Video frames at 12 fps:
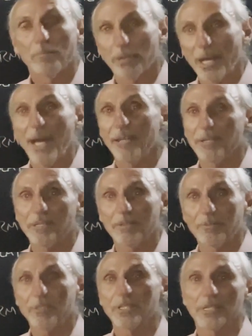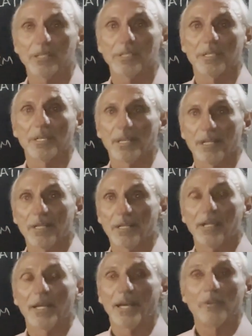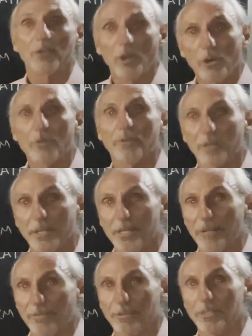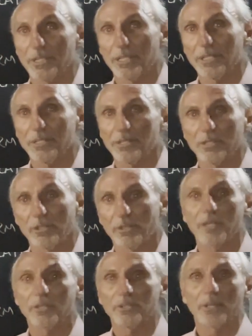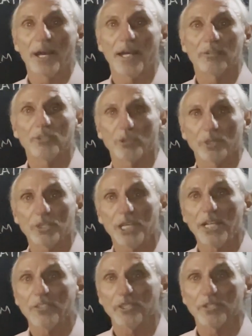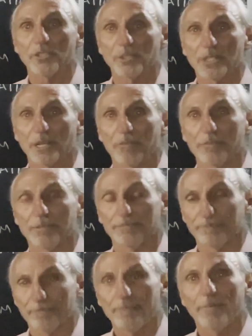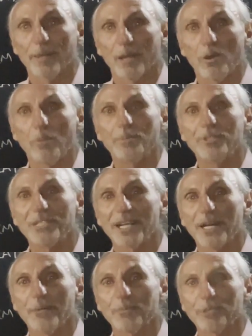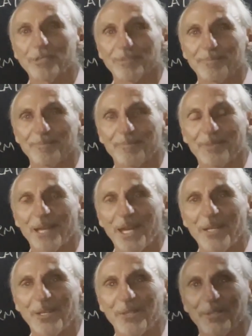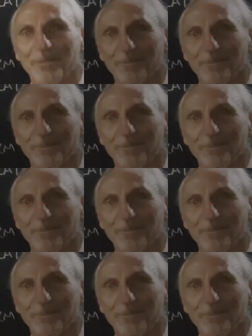Apply the differences and know the differences so that you're not shortchanging yourself. Hope this helps. Thank you.